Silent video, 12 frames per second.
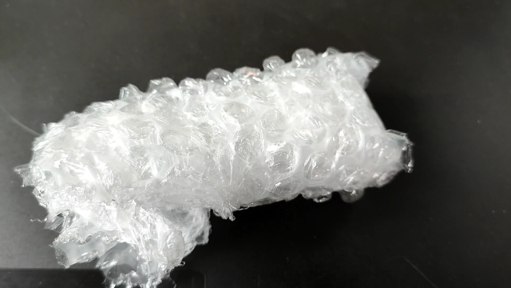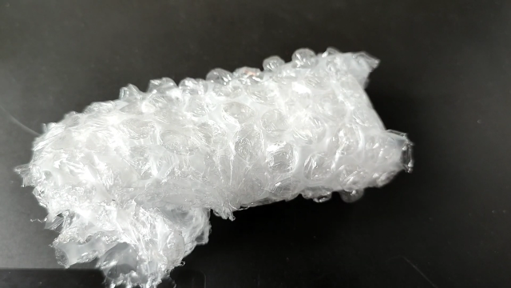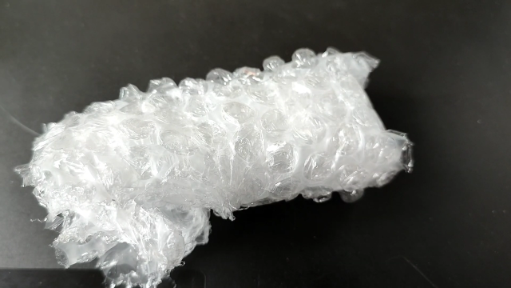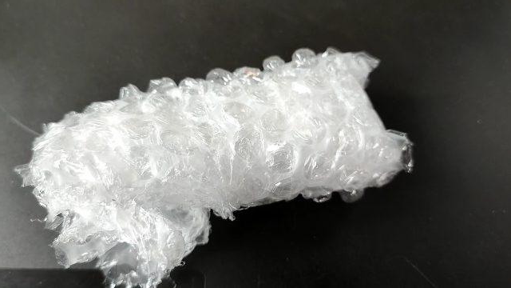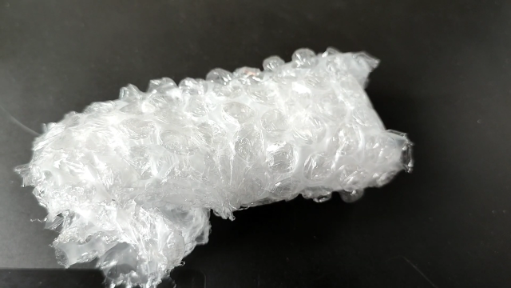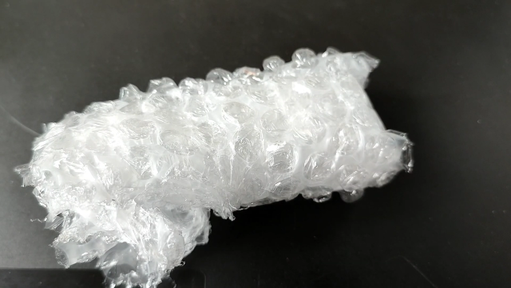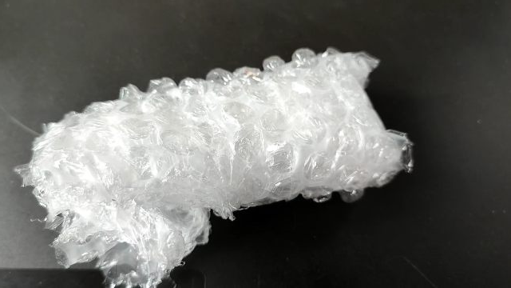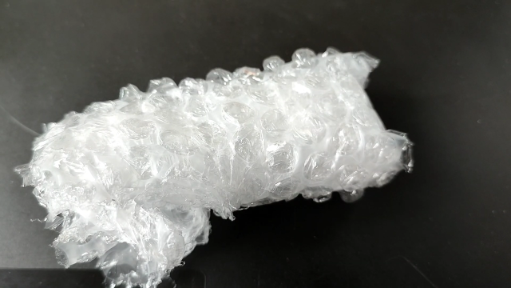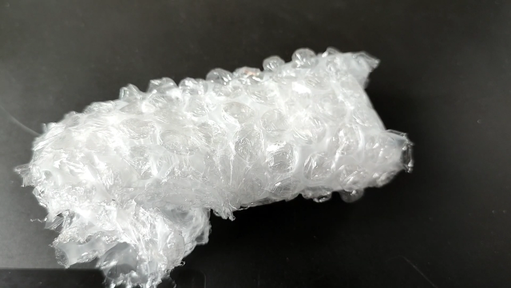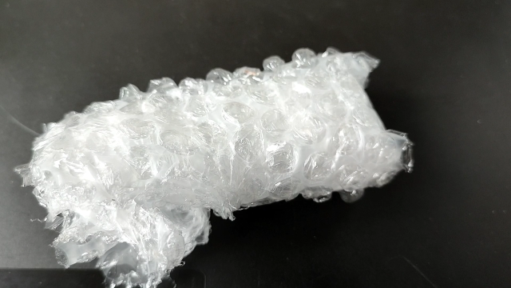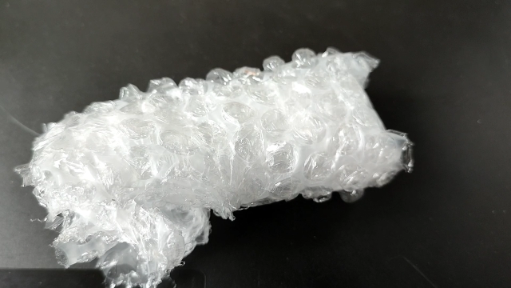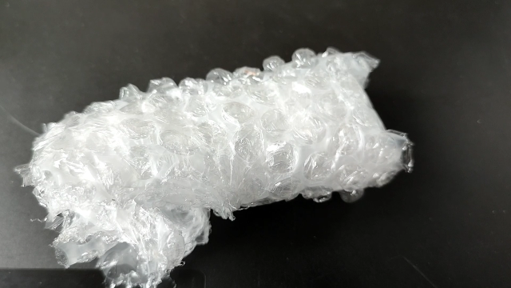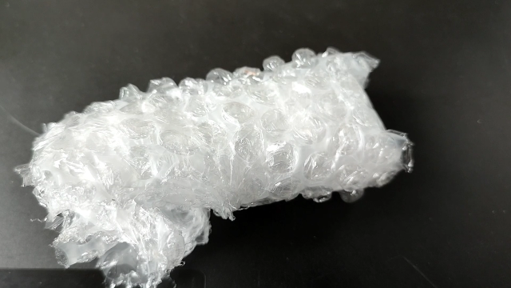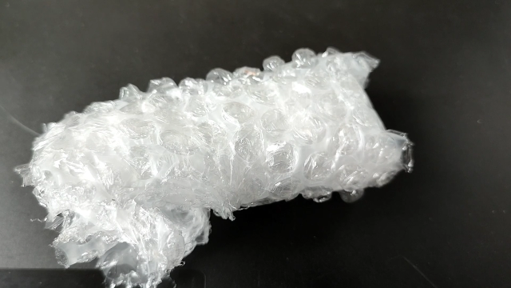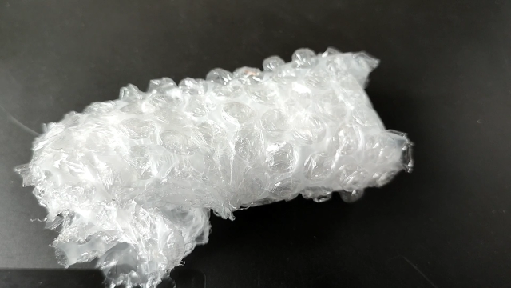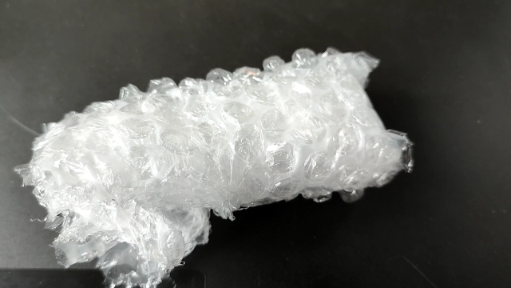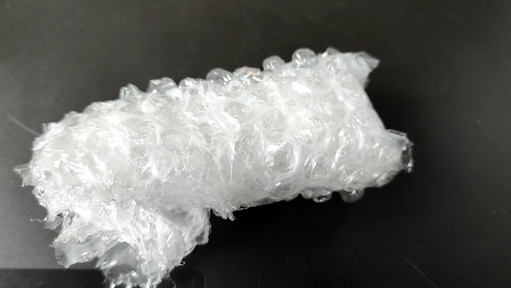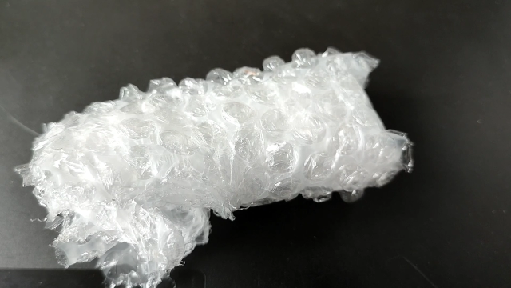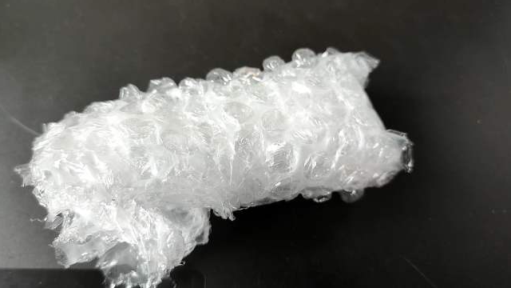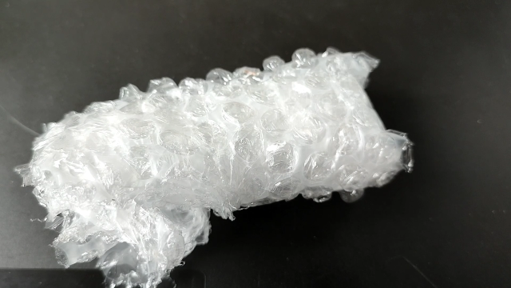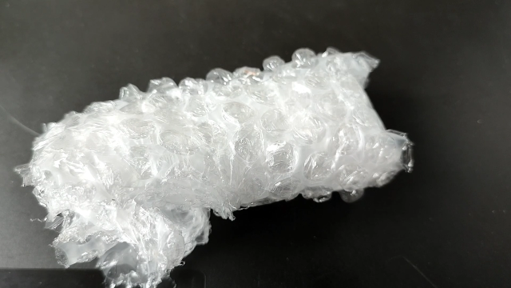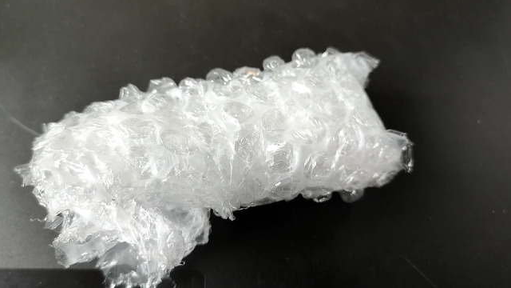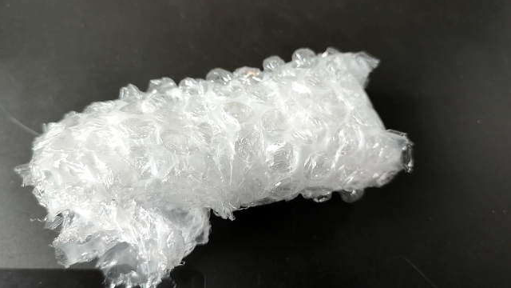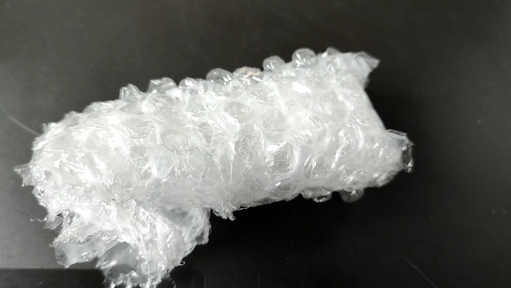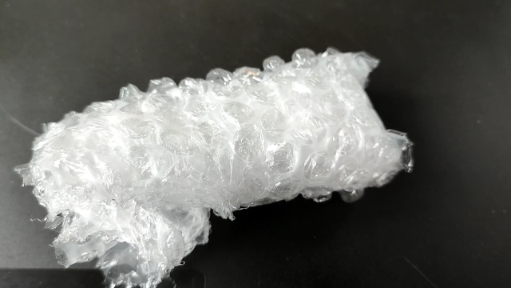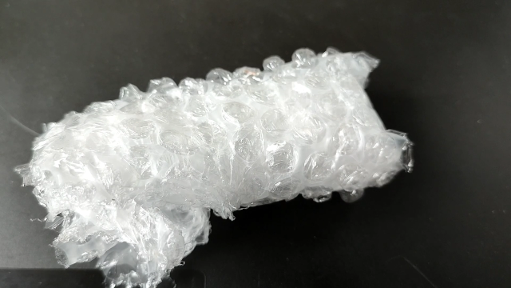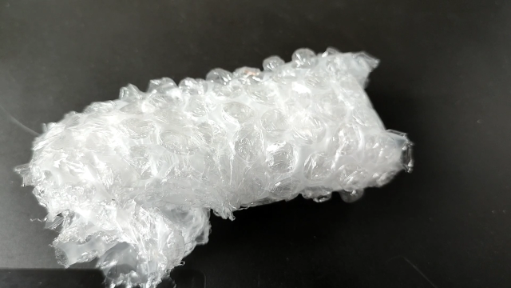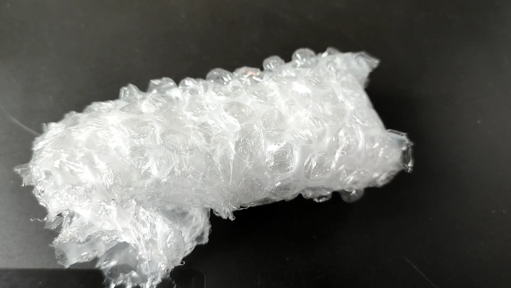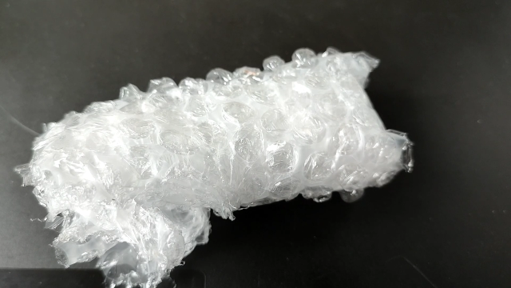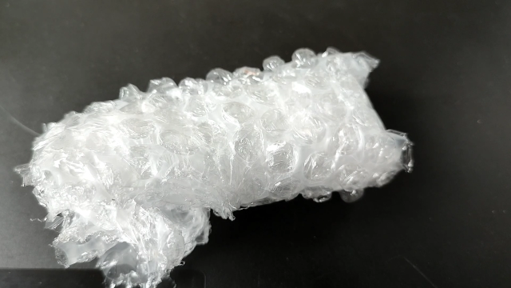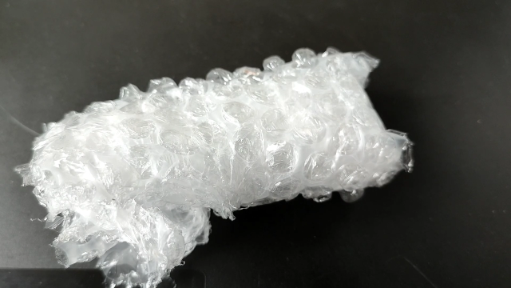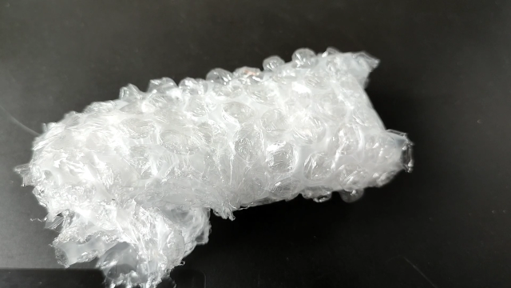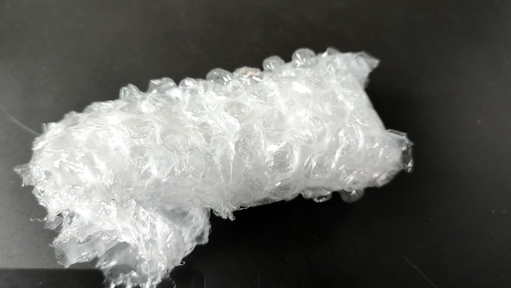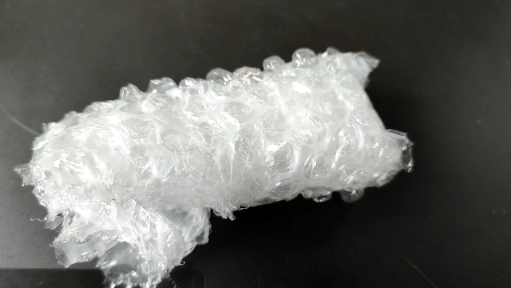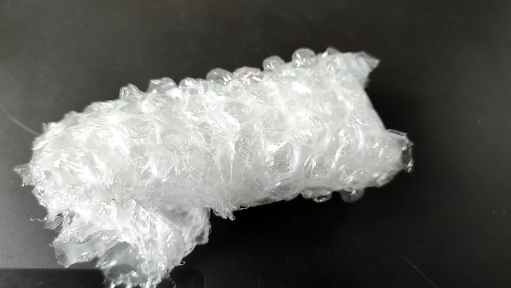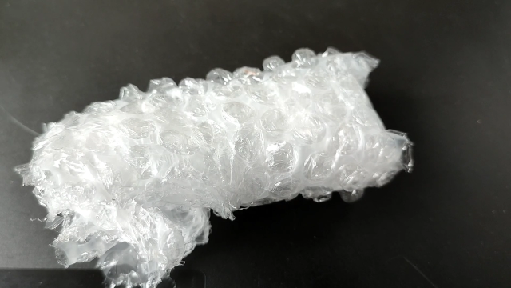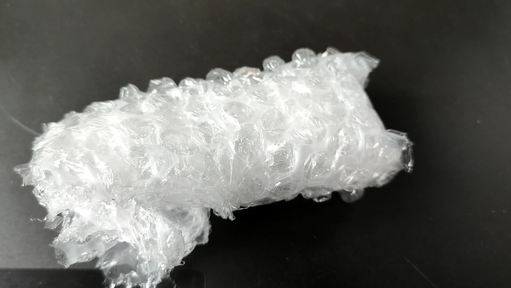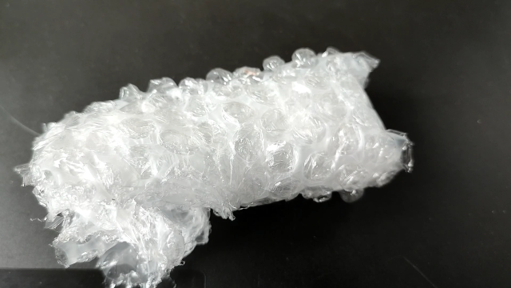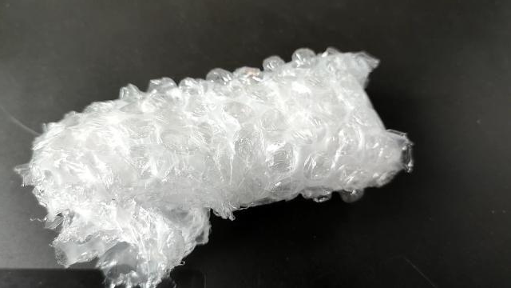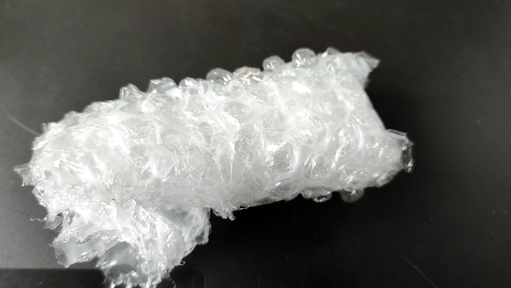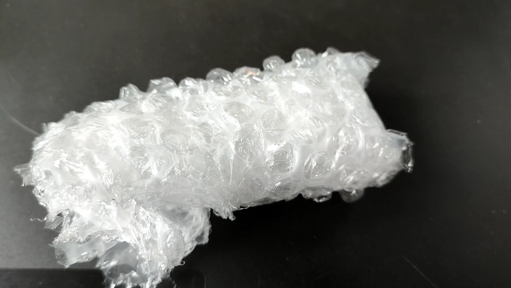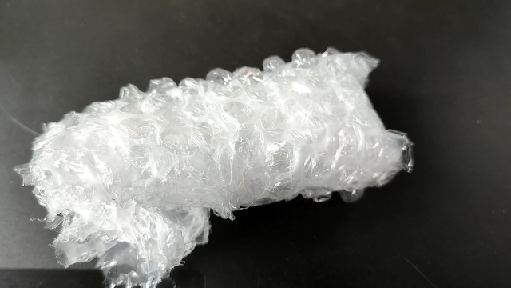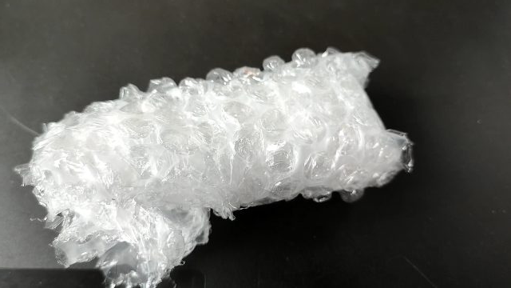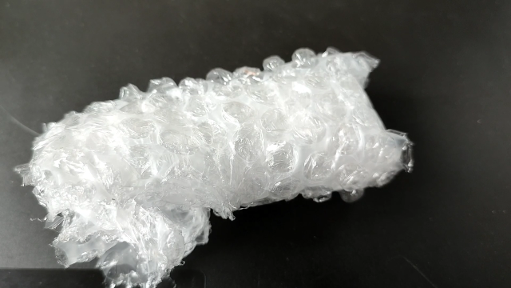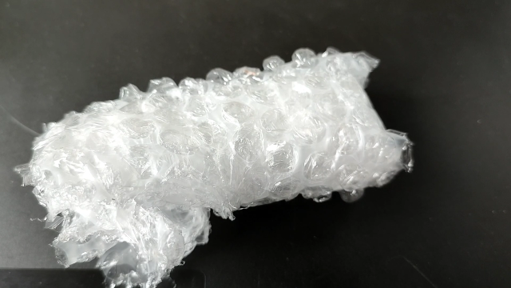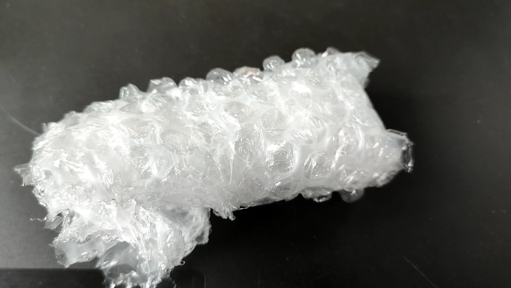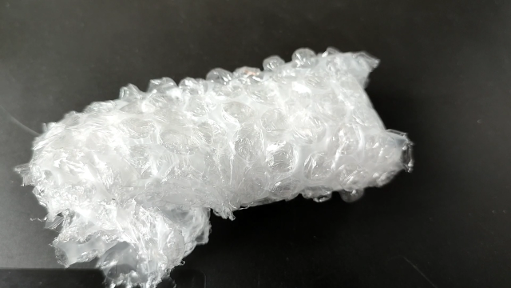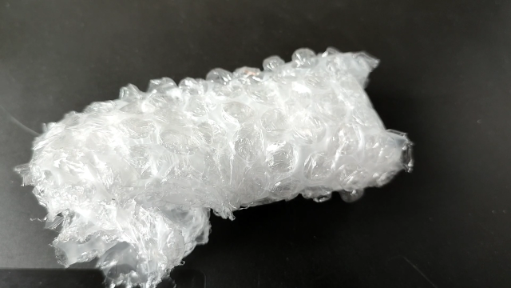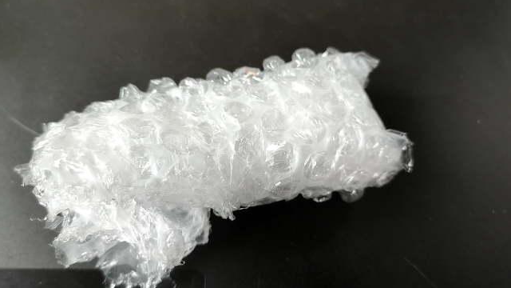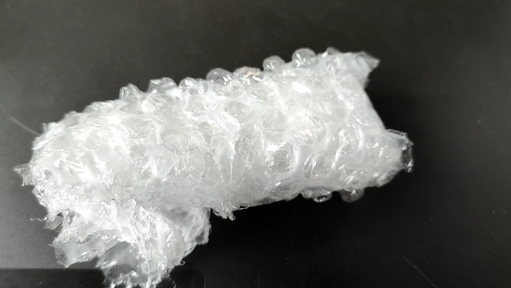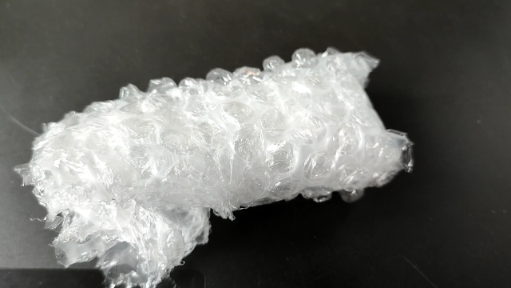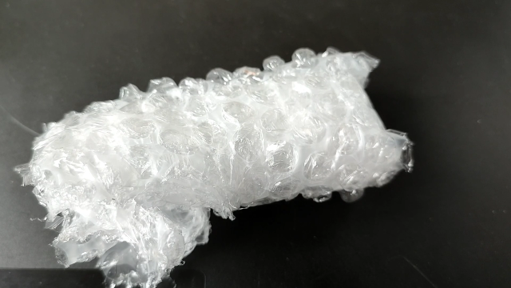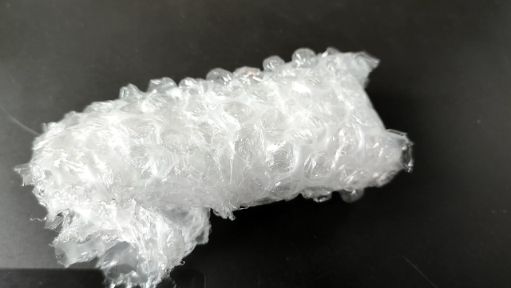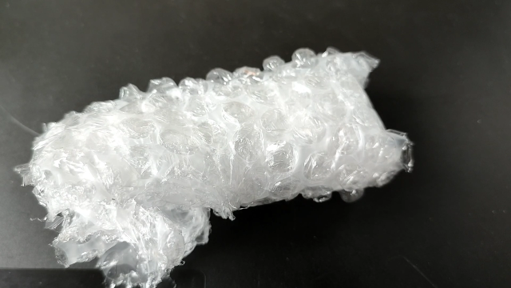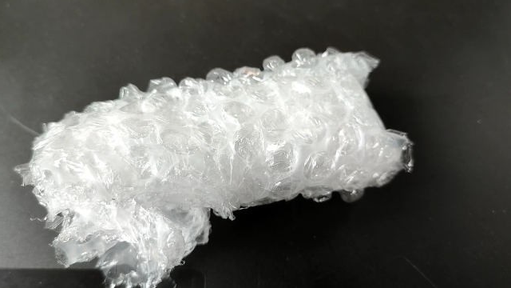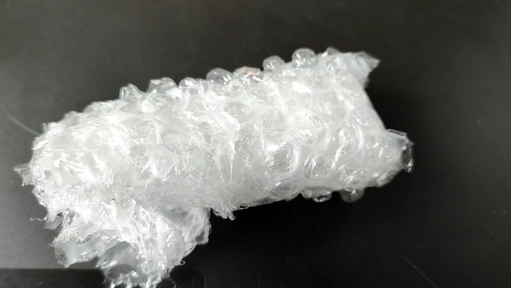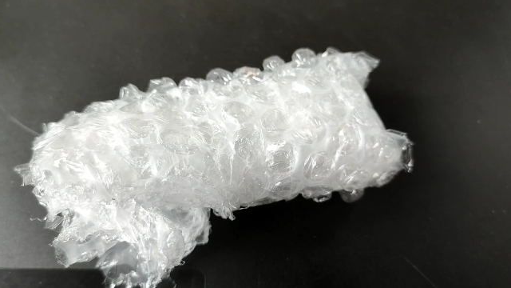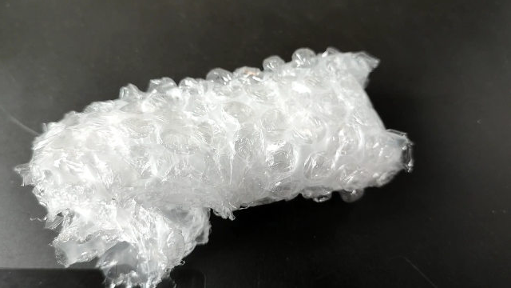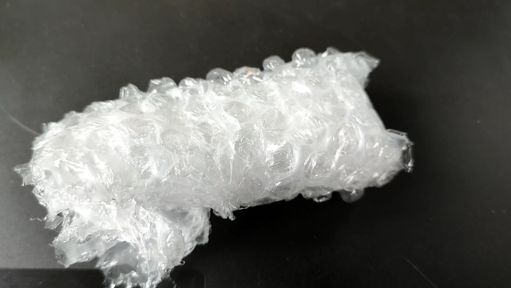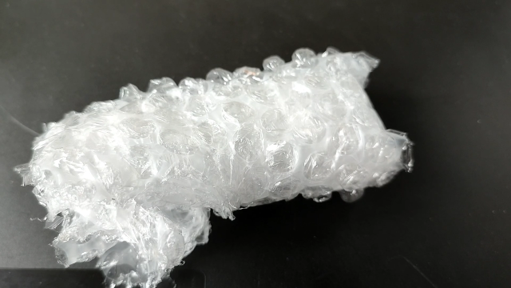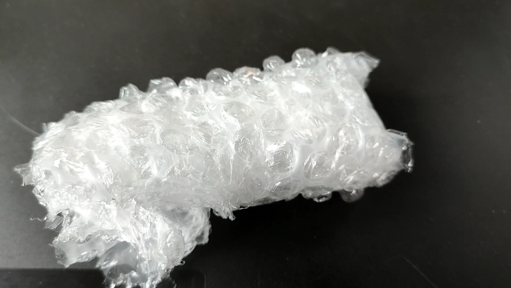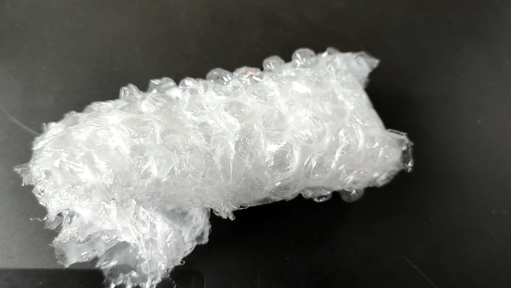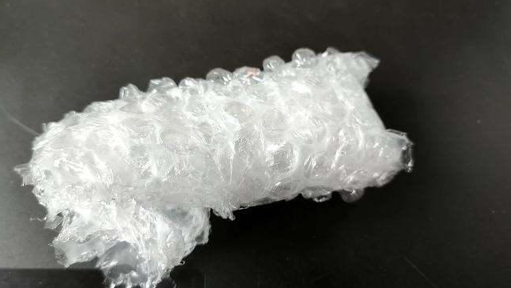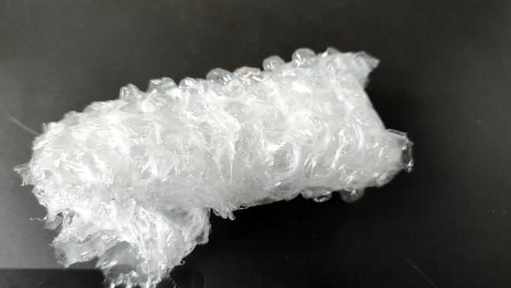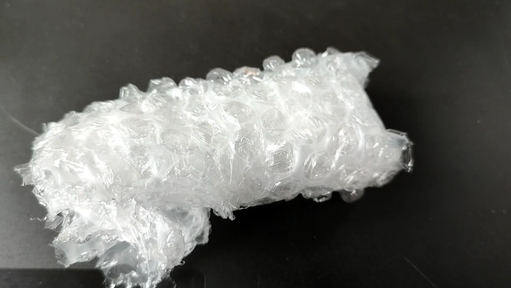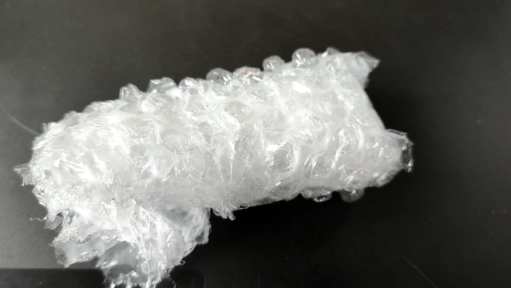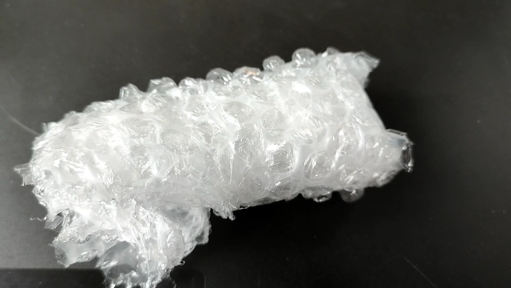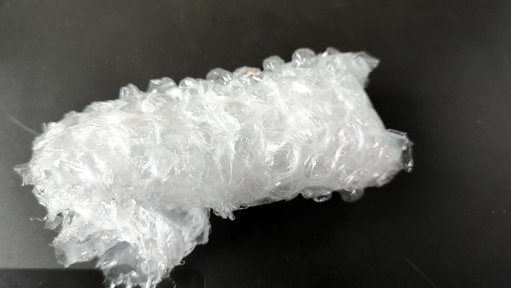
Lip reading: (no speaker visible)